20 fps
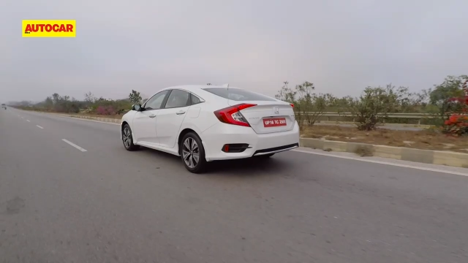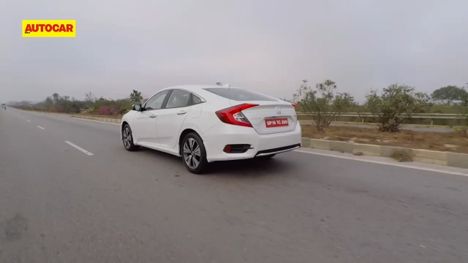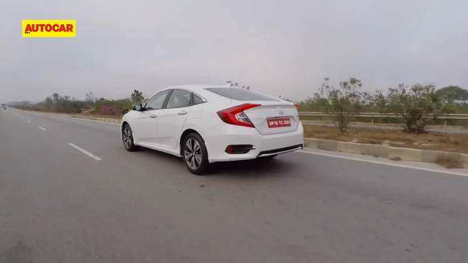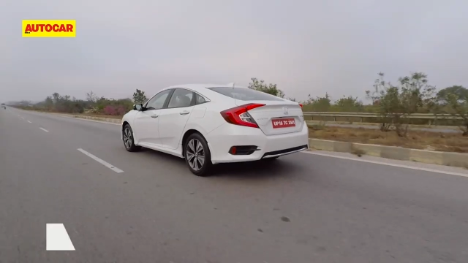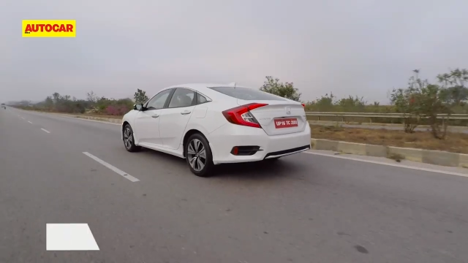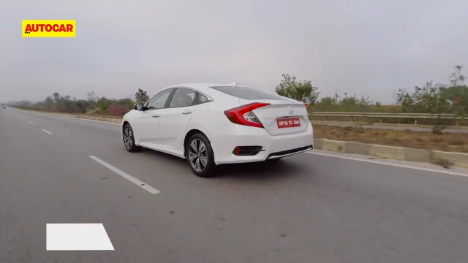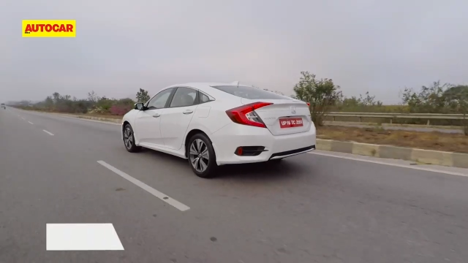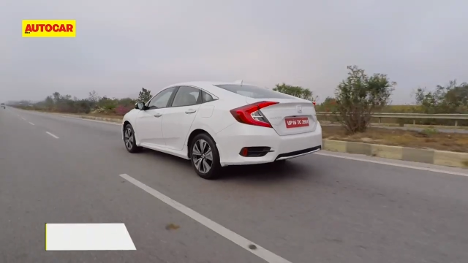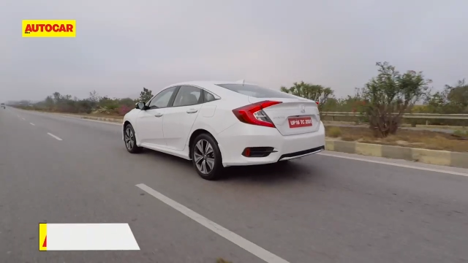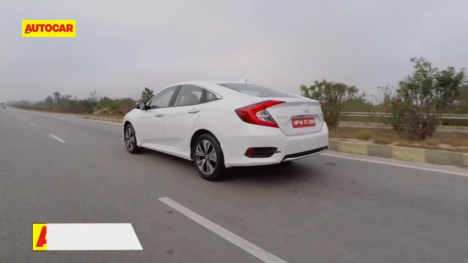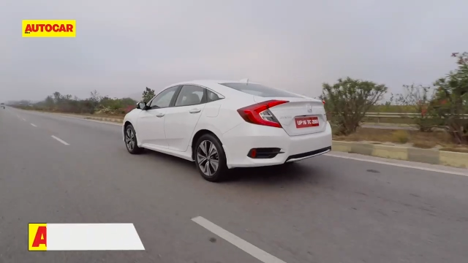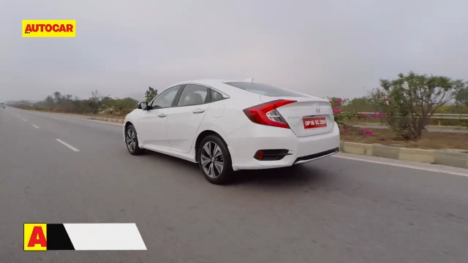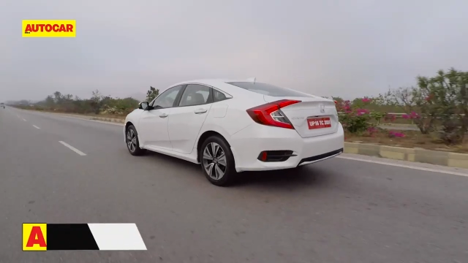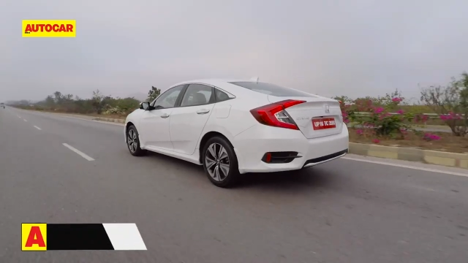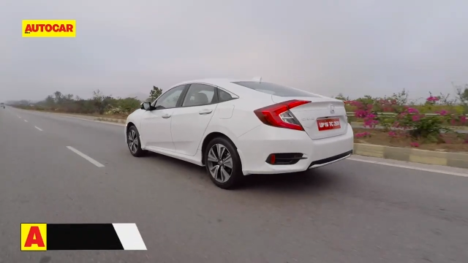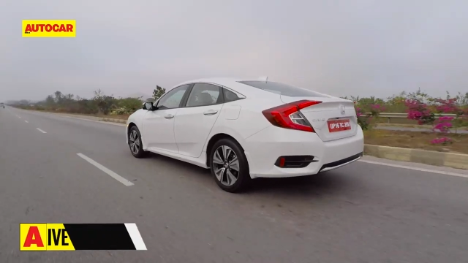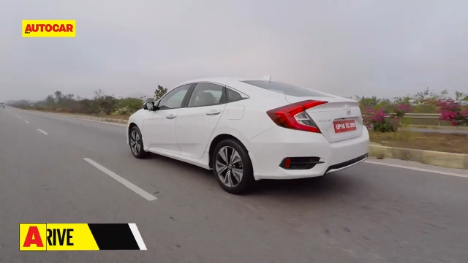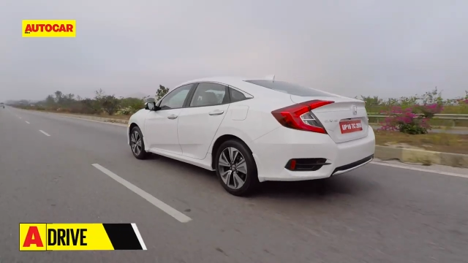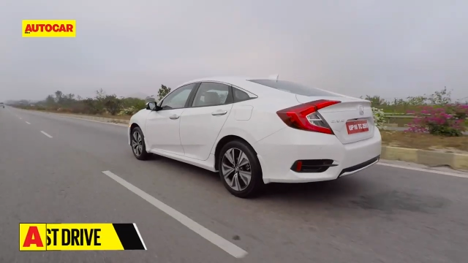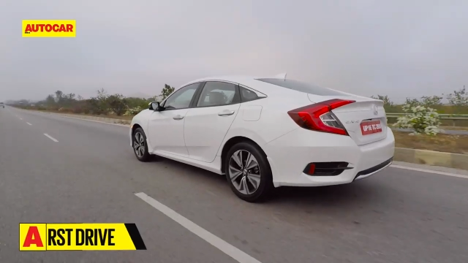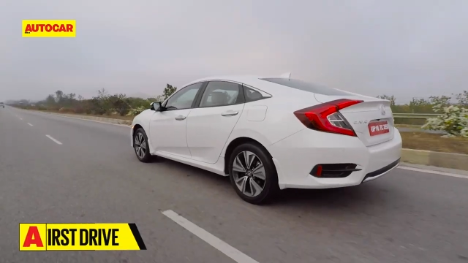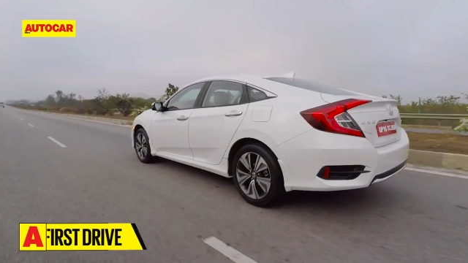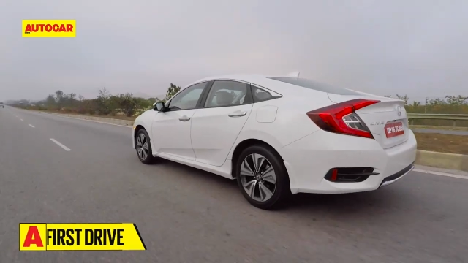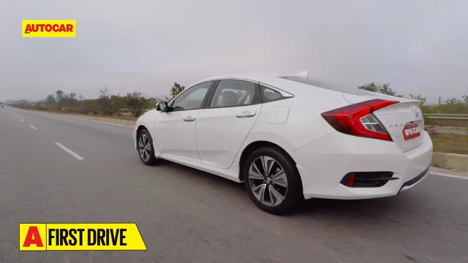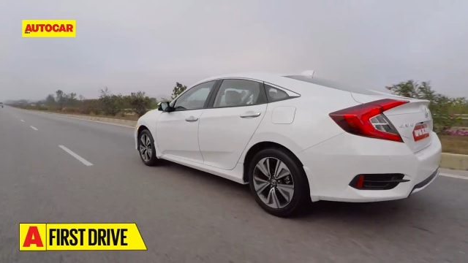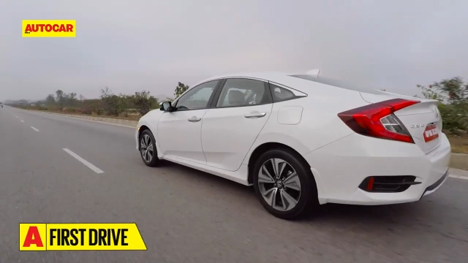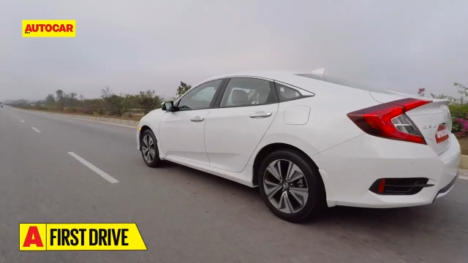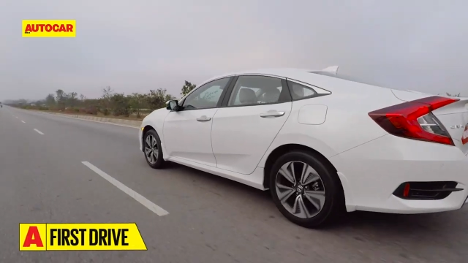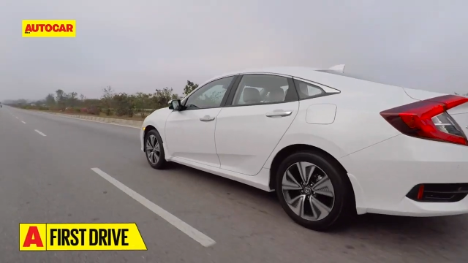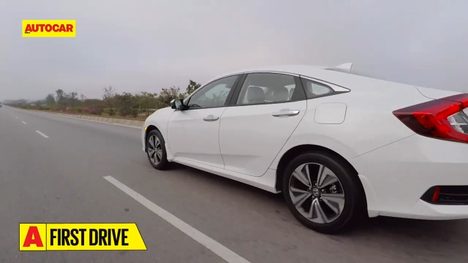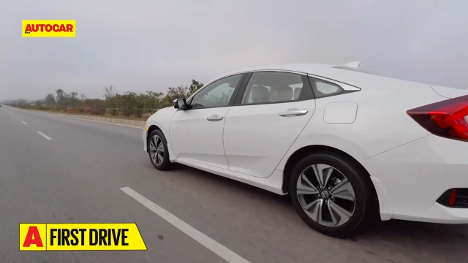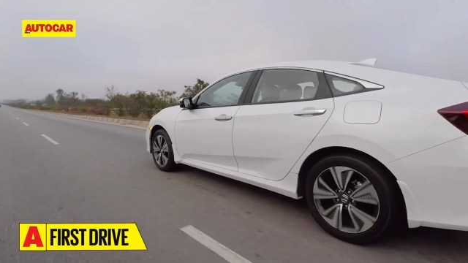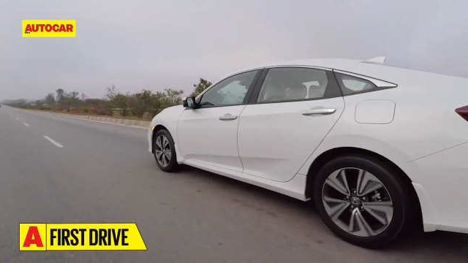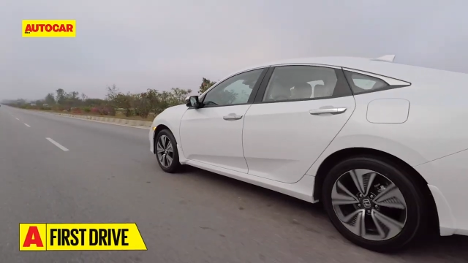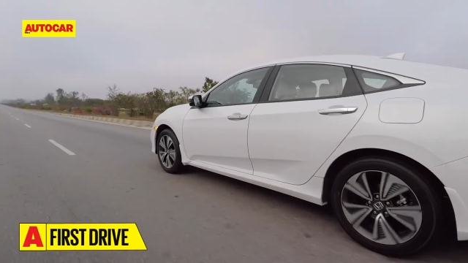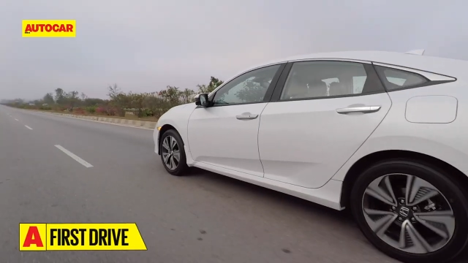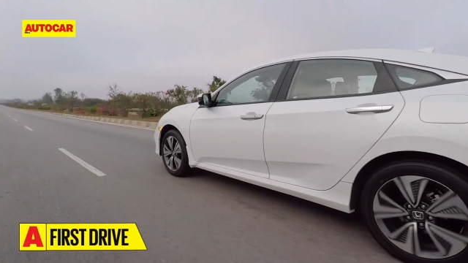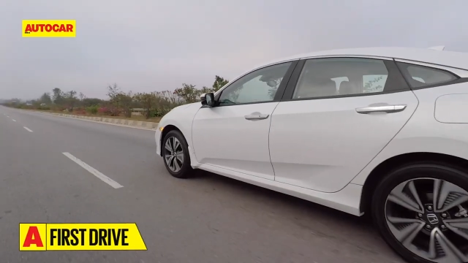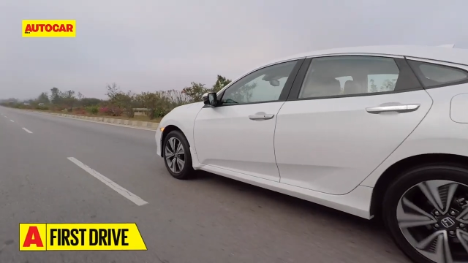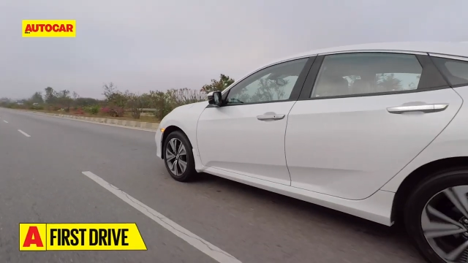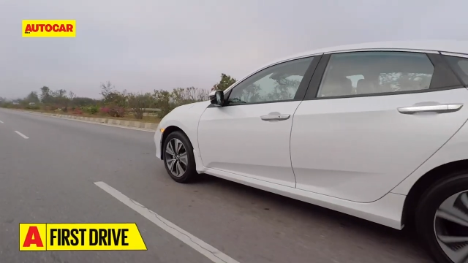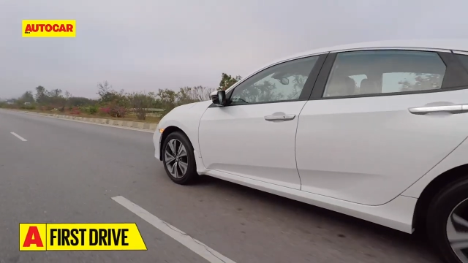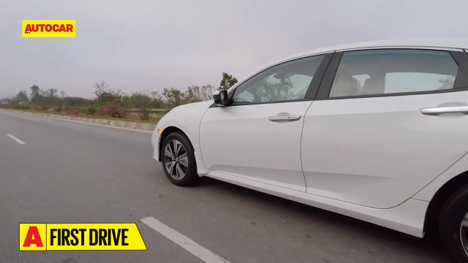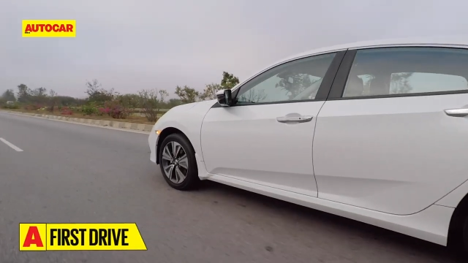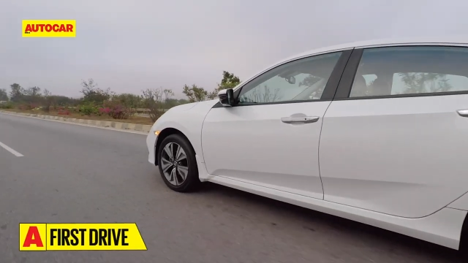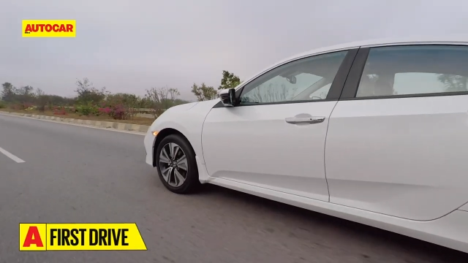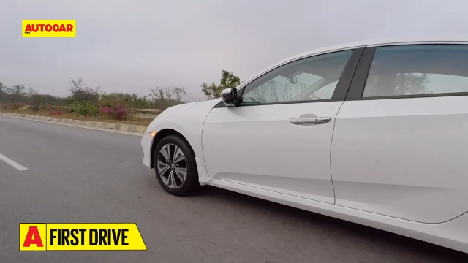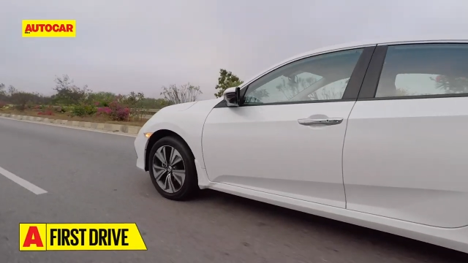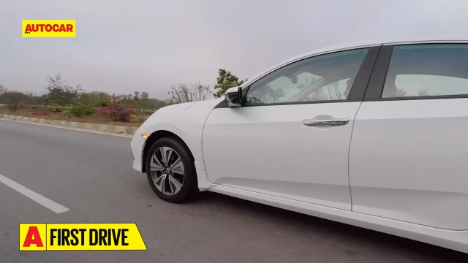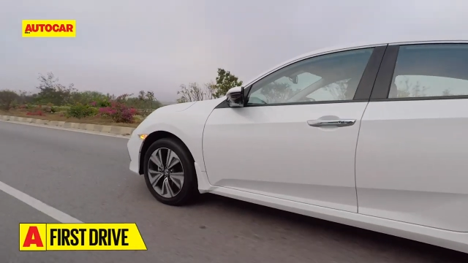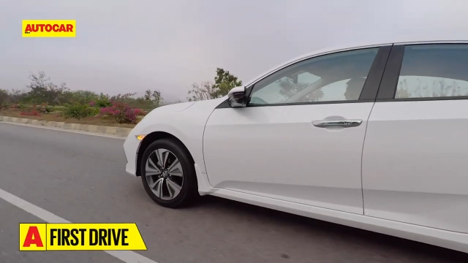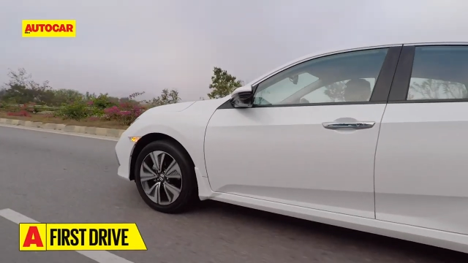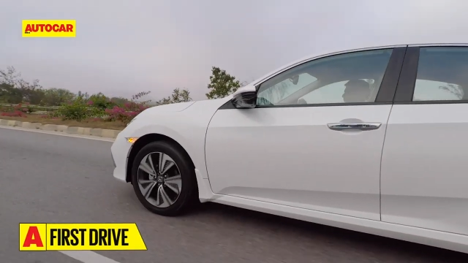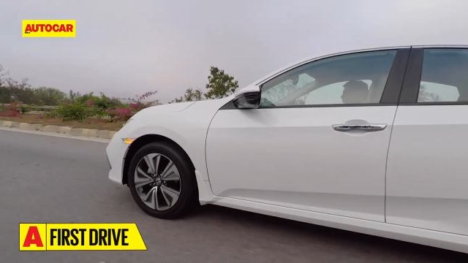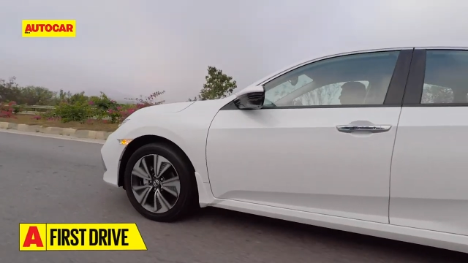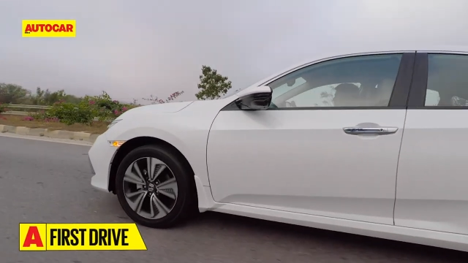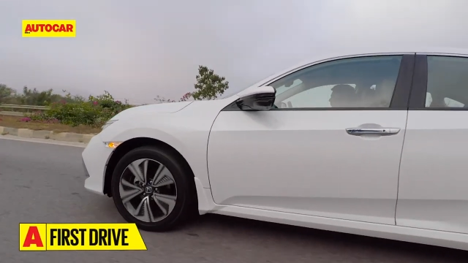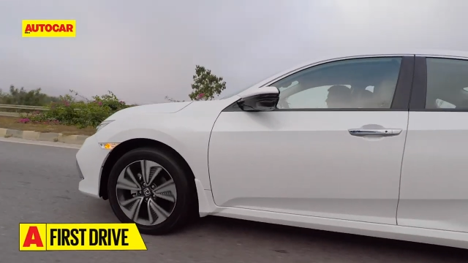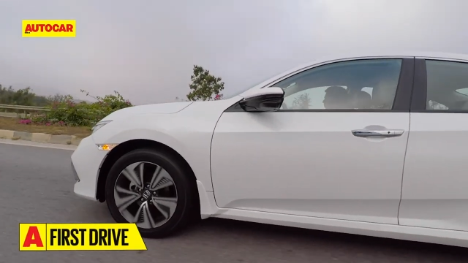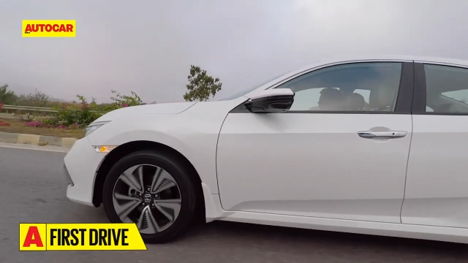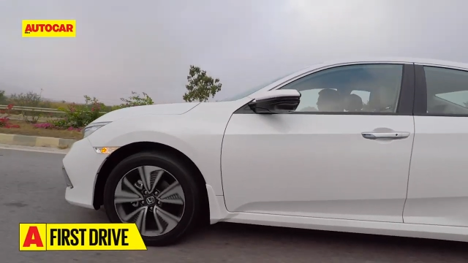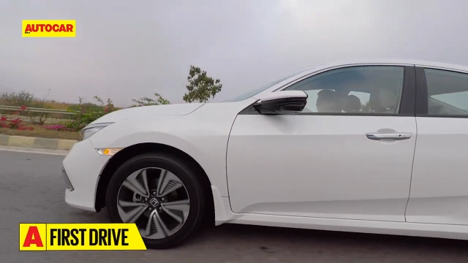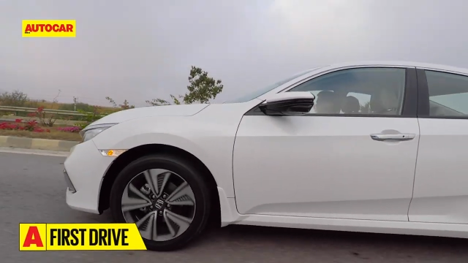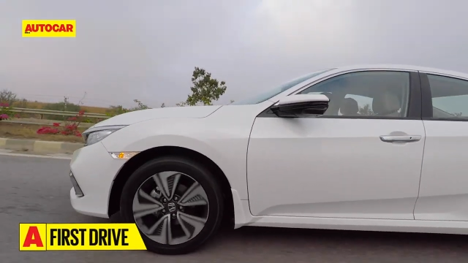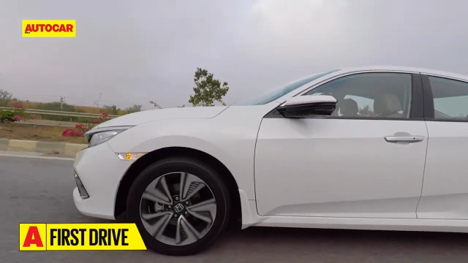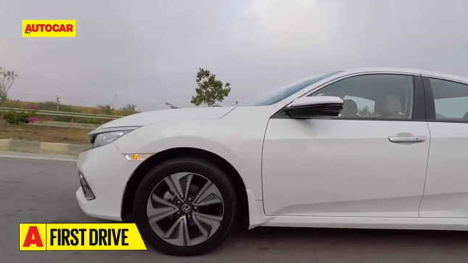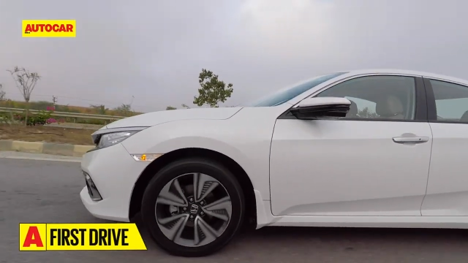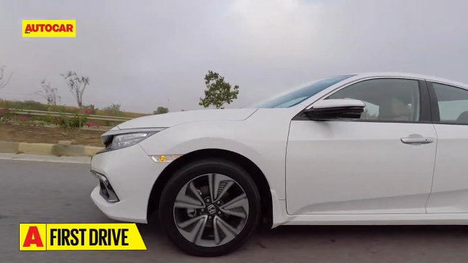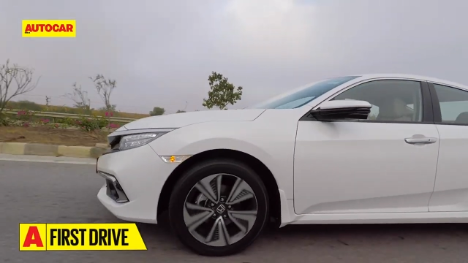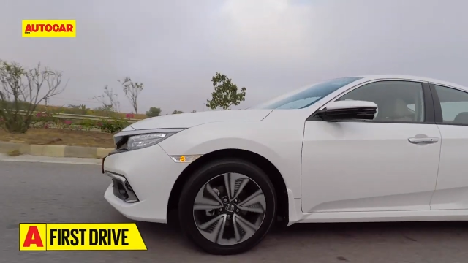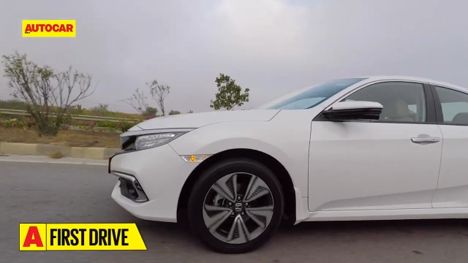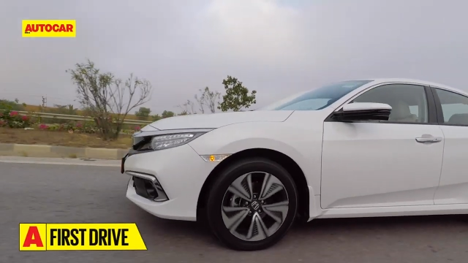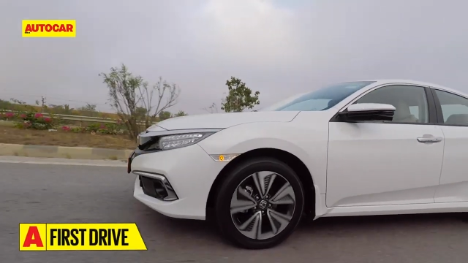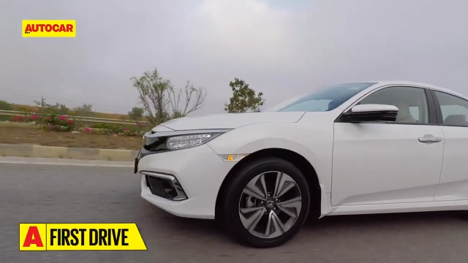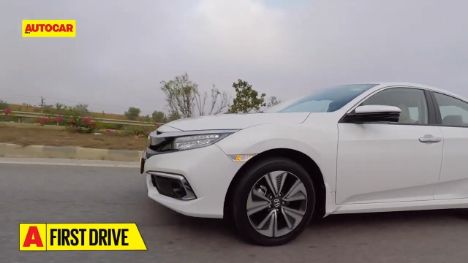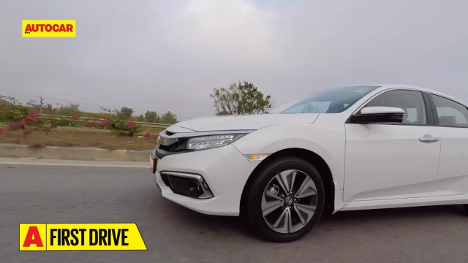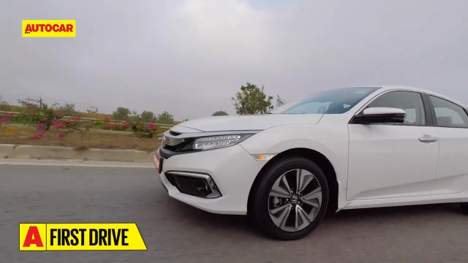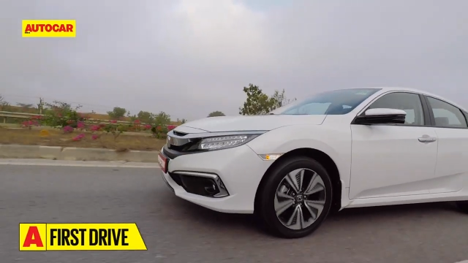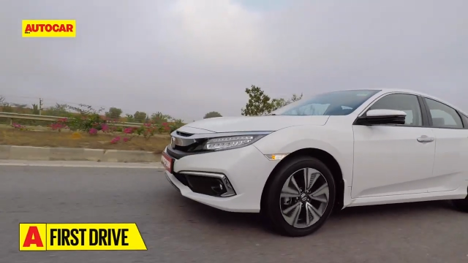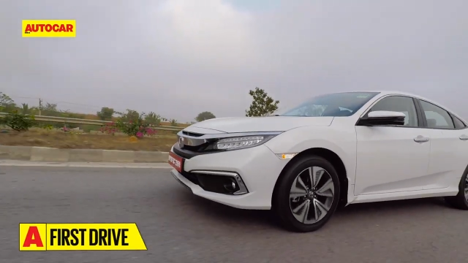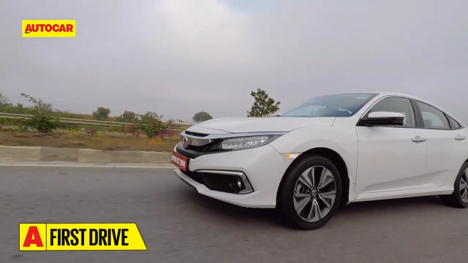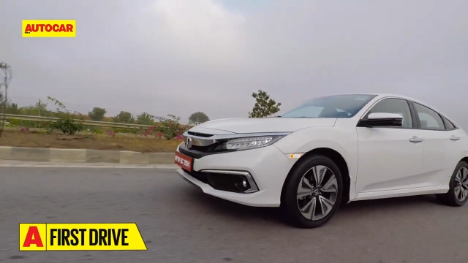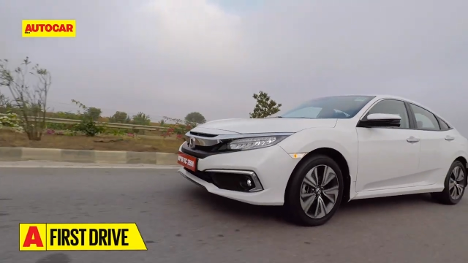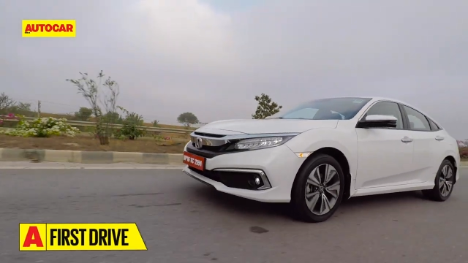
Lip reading: (no speaker visible)